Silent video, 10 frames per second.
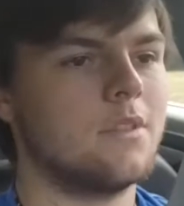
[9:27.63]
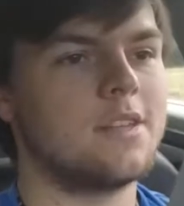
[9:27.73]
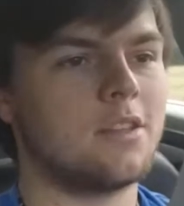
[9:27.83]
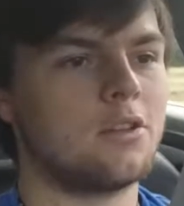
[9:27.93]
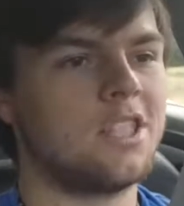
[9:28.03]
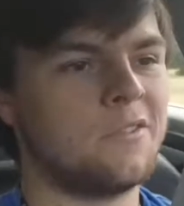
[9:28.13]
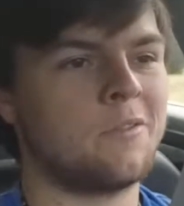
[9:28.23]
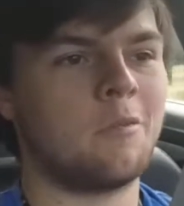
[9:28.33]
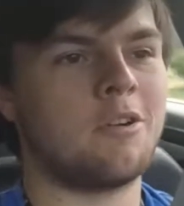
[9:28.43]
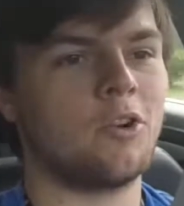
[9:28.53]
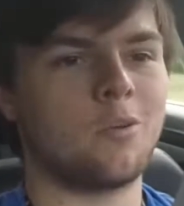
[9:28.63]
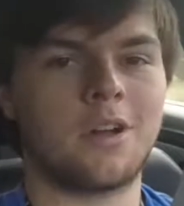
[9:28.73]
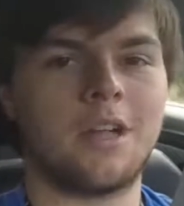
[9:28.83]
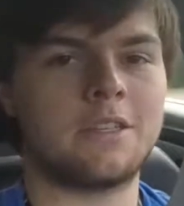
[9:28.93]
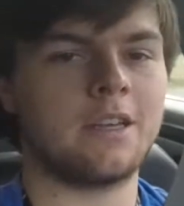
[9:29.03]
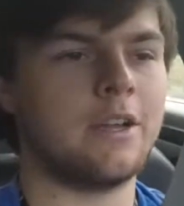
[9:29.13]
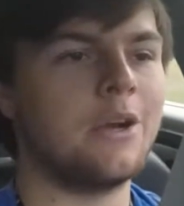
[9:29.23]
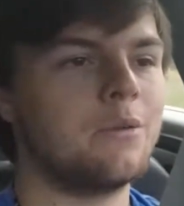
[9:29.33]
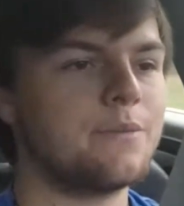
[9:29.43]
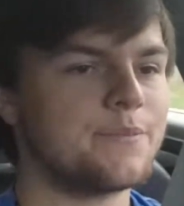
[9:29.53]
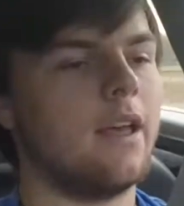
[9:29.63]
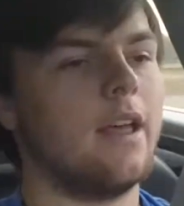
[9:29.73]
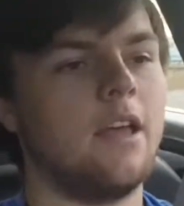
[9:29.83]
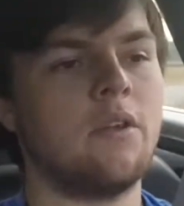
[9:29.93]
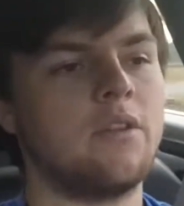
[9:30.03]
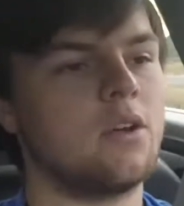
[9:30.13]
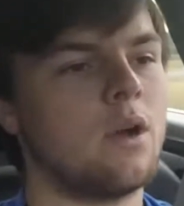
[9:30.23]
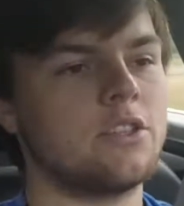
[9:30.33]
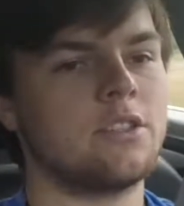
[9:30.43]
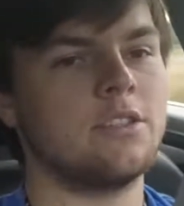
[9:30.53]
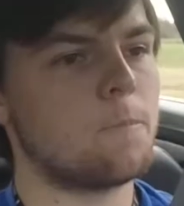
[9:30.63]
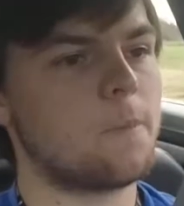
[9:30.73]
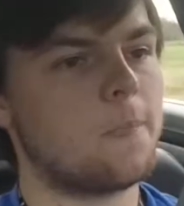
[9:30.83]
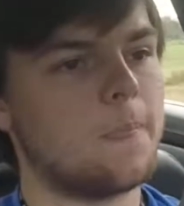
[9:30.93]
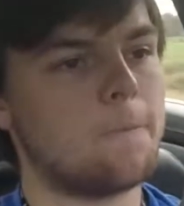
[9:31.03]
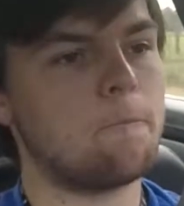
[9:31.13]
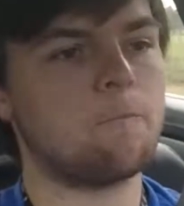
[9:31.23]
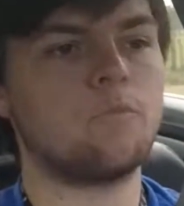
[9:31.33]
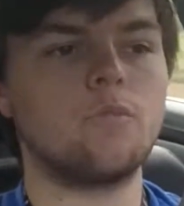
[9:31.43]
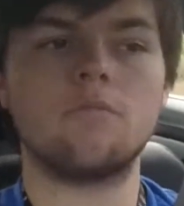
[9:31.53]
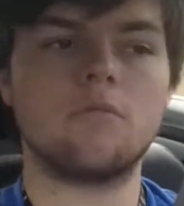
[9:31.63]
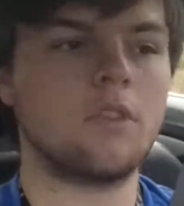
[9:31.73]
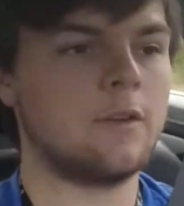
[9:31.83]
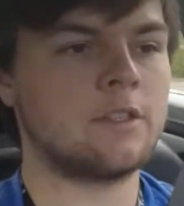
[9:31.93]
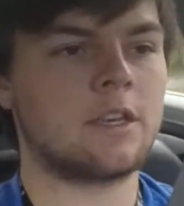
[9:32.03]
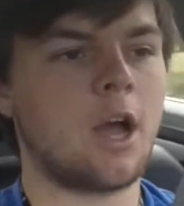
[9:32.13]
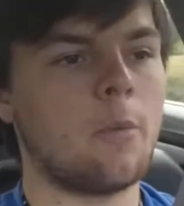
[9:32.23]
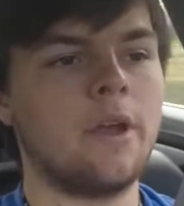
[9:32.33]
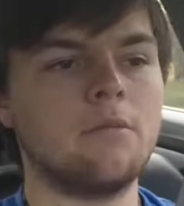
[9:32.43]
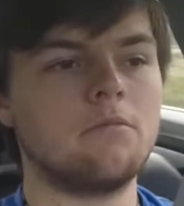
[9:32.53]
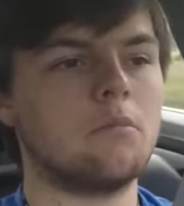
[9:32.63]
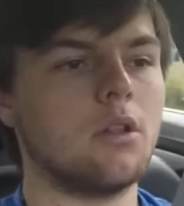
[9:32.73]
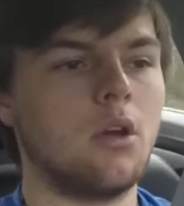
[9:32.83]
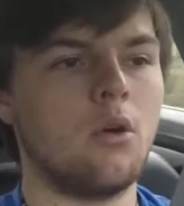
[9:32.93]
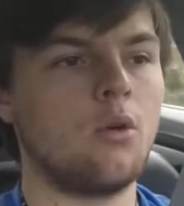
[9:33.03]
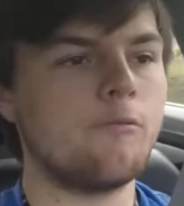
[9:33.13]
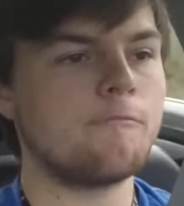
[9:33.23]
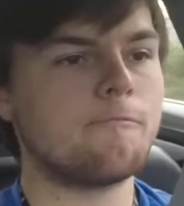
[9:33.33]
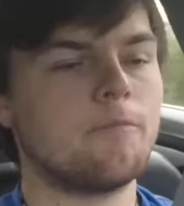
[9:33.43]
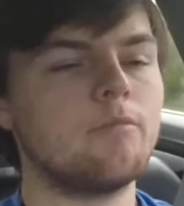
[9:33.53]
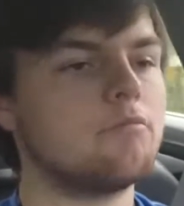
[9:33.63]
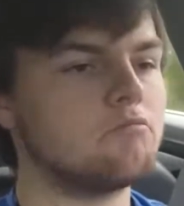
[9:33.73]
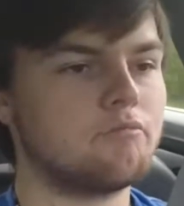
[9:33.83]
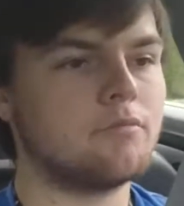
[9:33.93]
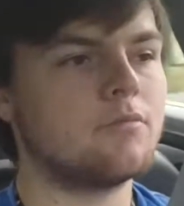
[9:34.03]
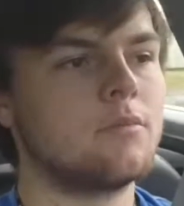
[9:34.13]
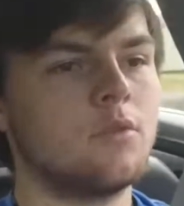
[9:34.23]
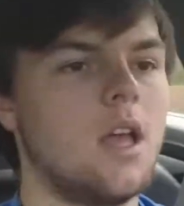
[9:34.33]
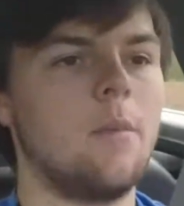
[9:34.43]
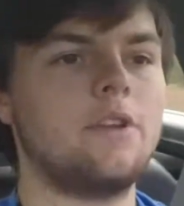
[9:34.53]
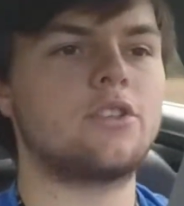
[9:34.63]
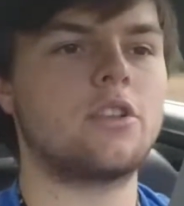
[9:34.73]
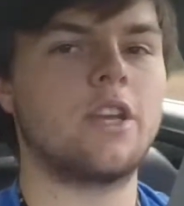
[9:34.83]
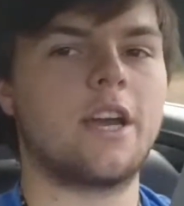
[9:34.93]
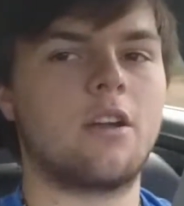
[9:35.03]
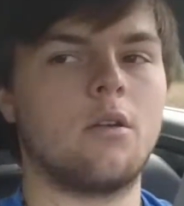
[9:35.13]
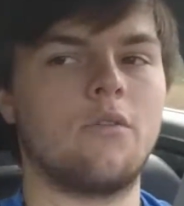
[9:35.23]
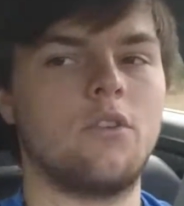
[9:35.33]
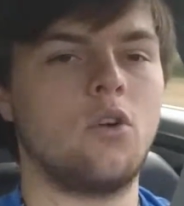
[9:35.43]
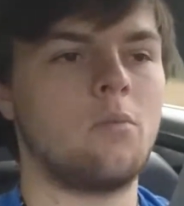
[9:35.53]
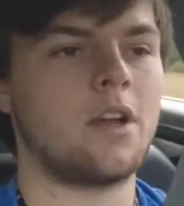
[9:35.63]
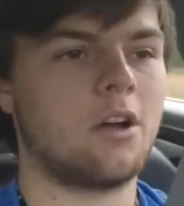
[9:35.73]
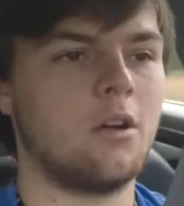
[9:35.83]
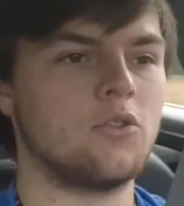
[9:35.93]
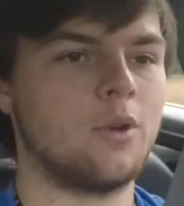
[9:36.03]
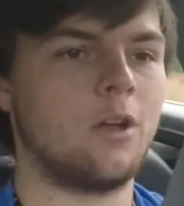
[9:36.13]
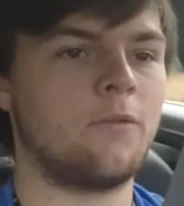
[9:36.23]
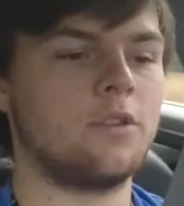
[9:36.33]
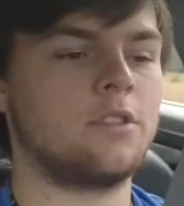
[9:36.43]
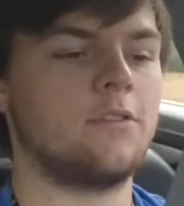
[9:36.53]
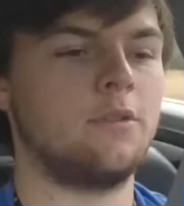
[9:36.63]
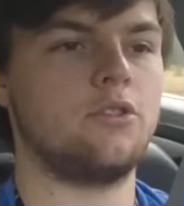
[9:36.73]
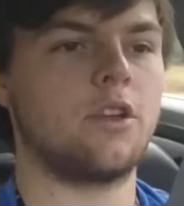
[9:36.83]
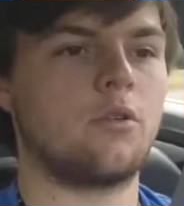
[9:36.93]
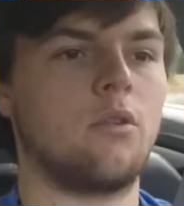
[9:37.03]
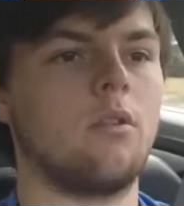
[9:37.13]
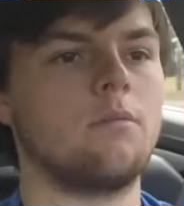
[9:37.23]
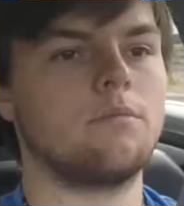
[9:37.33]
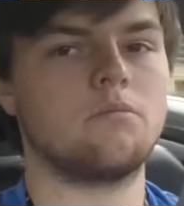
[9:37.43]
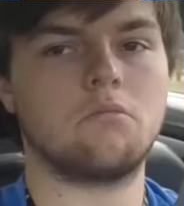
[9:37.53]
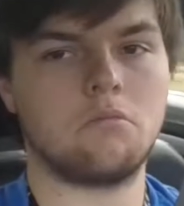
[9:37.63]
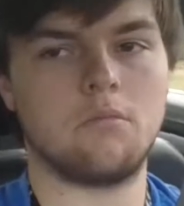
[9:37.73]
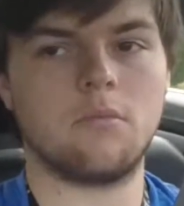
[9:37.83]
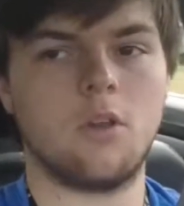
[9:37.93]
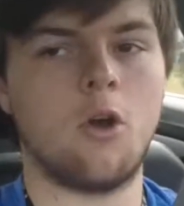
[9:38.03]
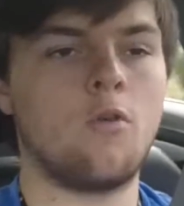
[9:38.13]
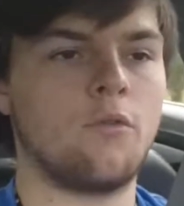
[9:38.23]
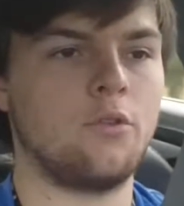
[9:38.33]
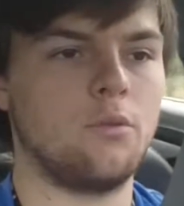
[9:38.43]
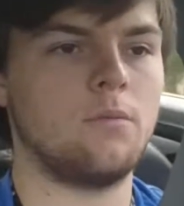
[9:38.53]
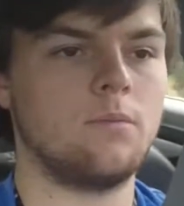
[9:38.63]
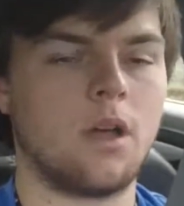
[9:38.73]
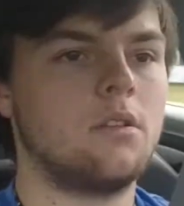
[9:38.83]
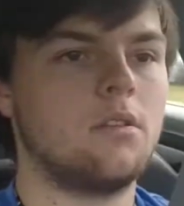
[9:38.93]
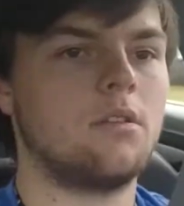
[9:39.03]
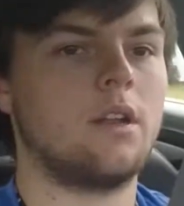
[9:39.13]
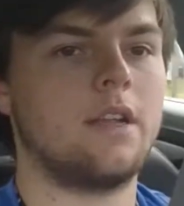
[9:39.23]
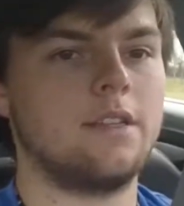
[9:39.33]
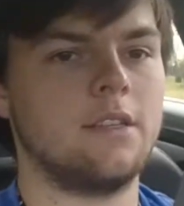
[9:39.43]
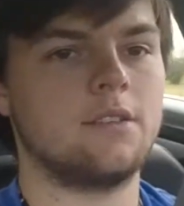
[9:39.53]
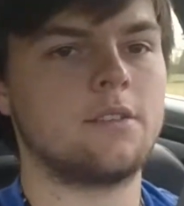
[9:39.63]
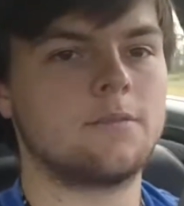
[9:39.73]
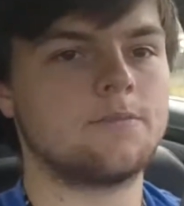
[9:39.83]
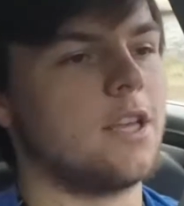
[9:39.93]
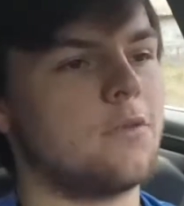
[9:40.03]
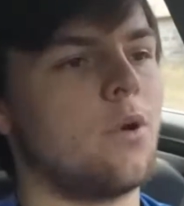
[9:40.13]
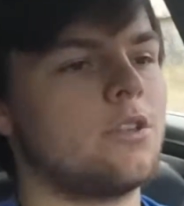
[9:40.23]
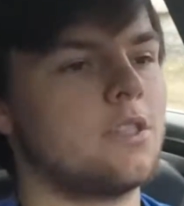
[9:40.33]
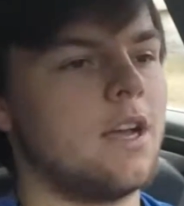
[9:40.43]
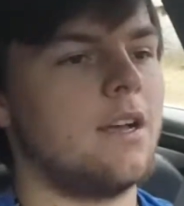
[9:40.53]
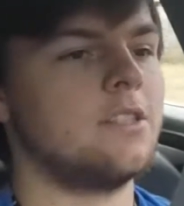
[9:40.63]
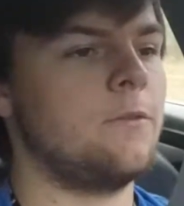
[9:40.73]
It's a little different from our normal content, I know. If you have any questions, leave us a comment below. And be sure to check out our review on my car as well for just a few general overview and ideas. Thanks for watching, guys.